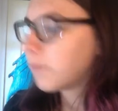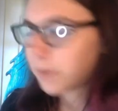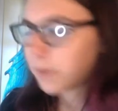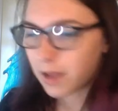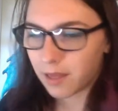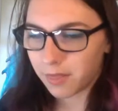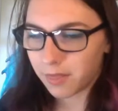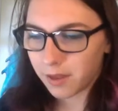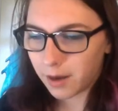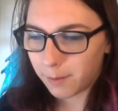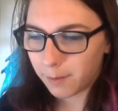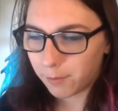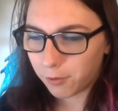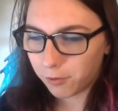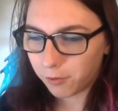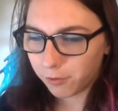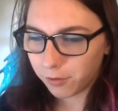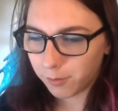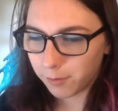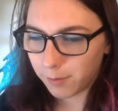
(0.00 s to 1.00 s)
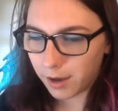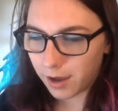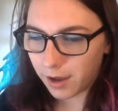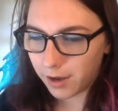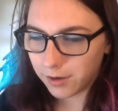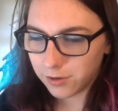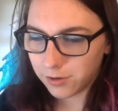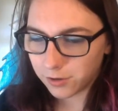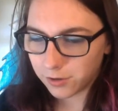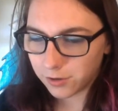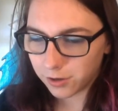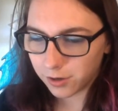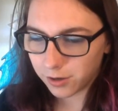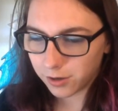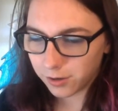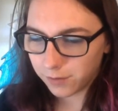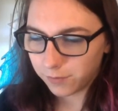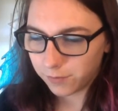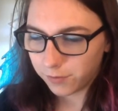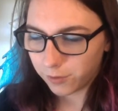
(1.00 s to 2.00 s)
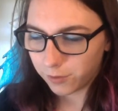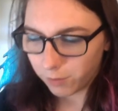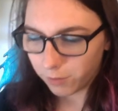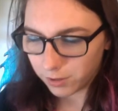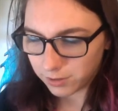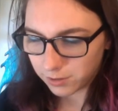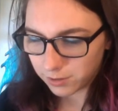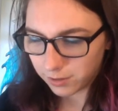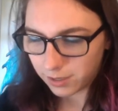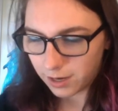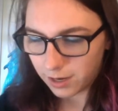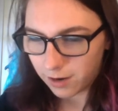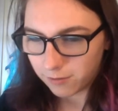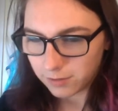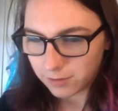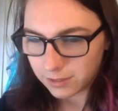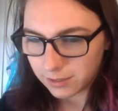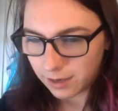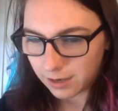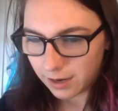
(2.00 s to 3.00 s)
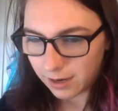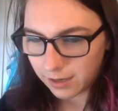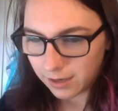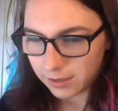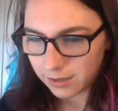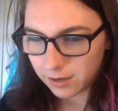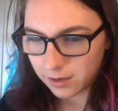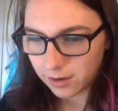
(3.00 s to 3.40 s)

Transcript: And then I pull them under the ones on the outside,